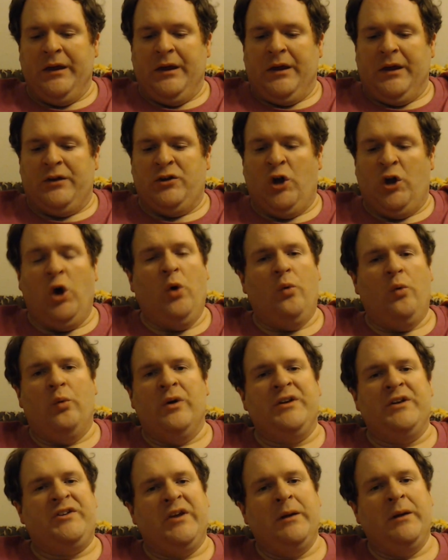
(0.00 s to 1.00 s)

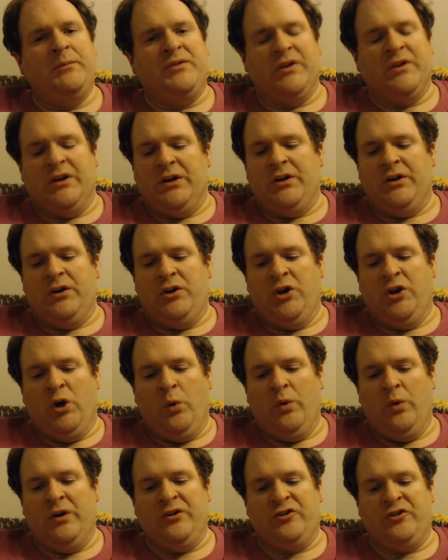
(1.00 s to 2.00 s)
When tempted, no
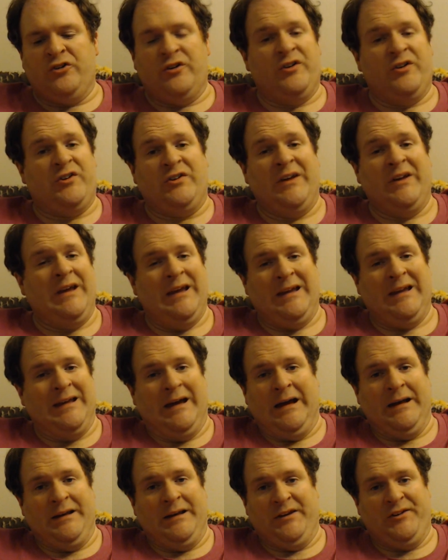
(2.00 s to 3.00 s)
one should say,
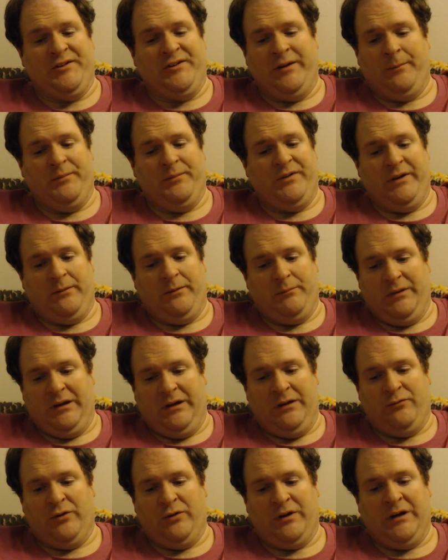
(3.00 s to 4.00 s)
God is tempting
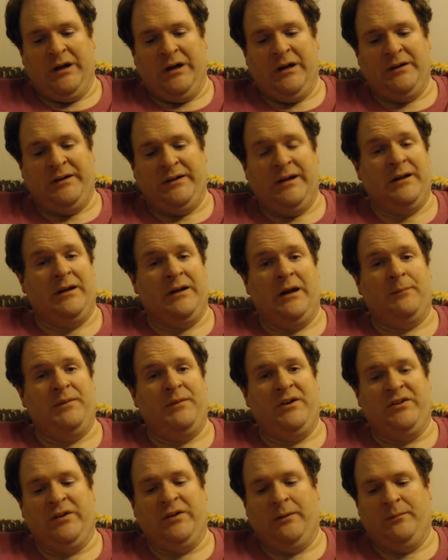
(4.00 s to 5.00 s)
me, for God cannot
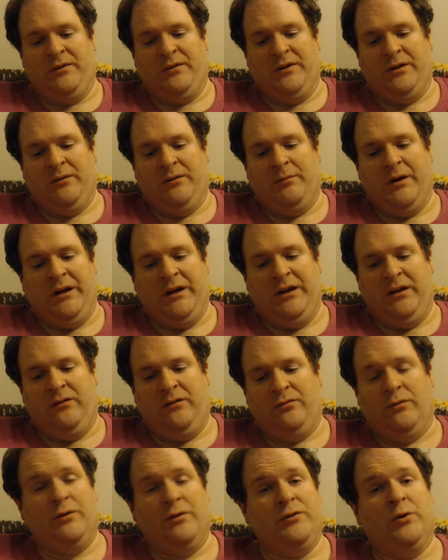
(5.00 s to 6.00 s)
be tempted by
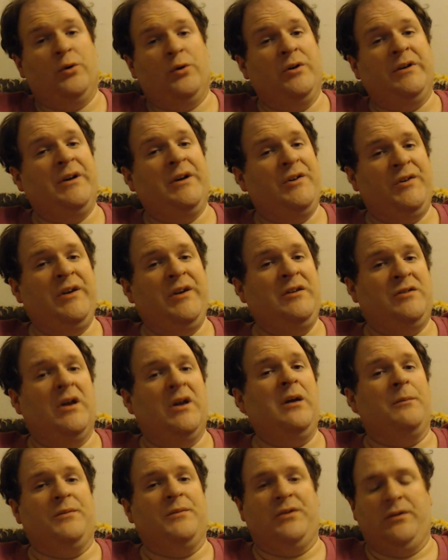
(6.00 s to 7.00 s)
evil, nor does he
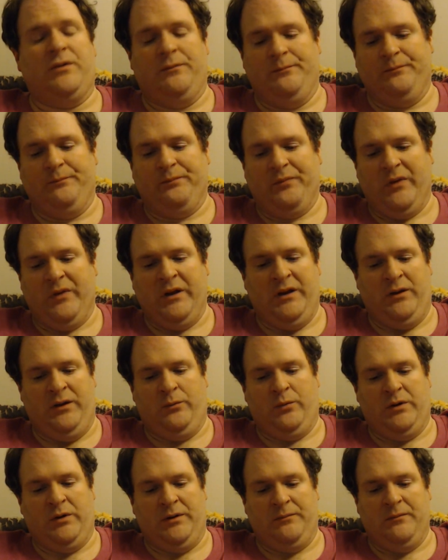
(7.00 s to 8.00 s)
tempt
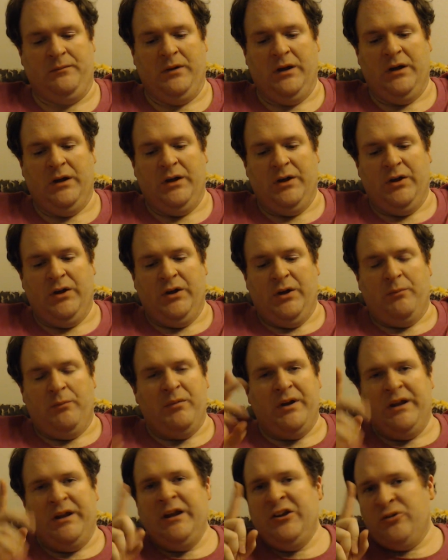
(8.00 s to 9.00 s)
anyone.
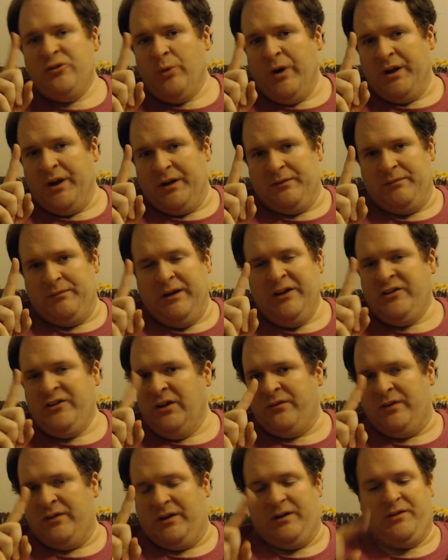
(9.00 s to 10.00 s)
But each
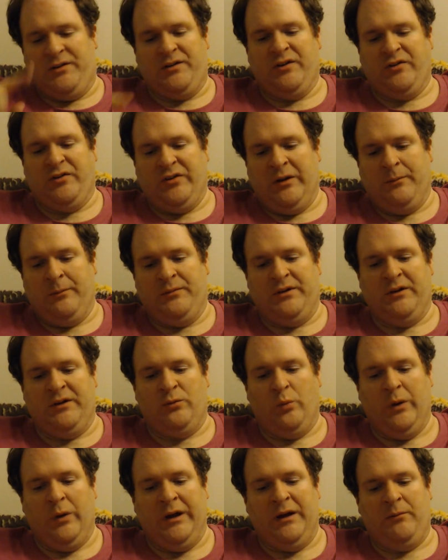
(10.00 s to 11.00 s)
of us is
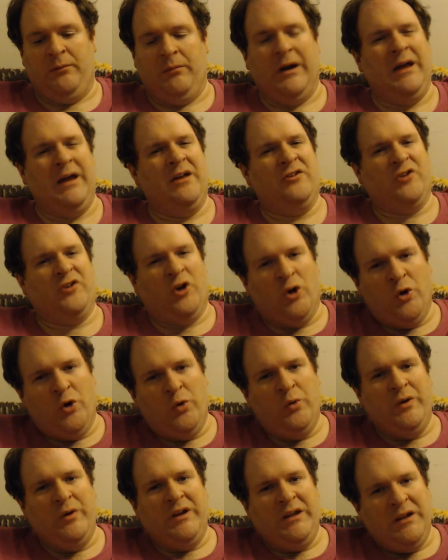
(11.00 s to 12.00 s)
tempted when, by his
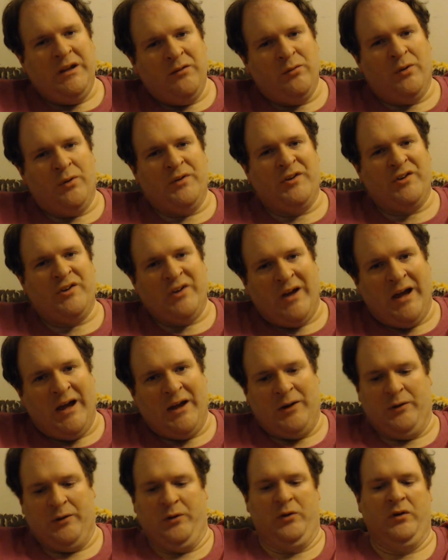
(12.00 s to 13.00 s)
own evil
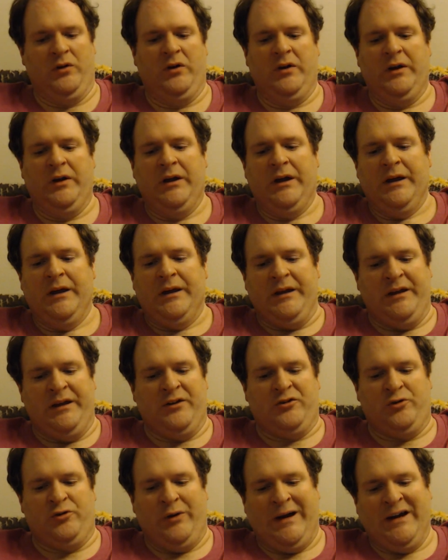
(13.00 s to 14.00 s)
desire, he
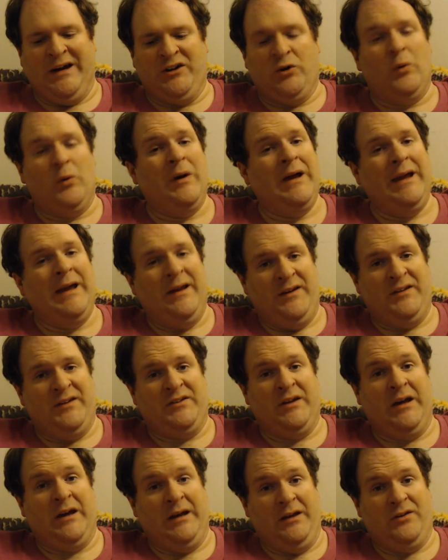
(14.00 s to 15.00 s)
is dragged away and
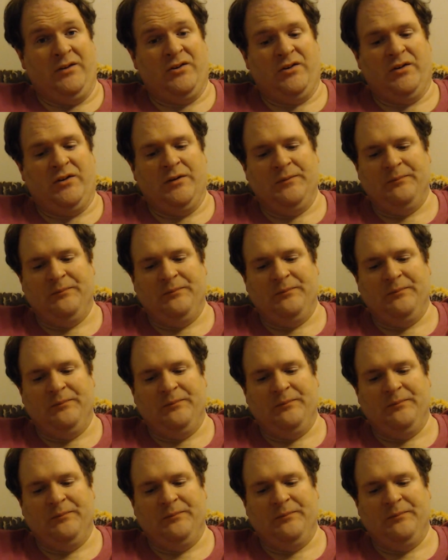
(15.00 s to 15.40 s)
enticed.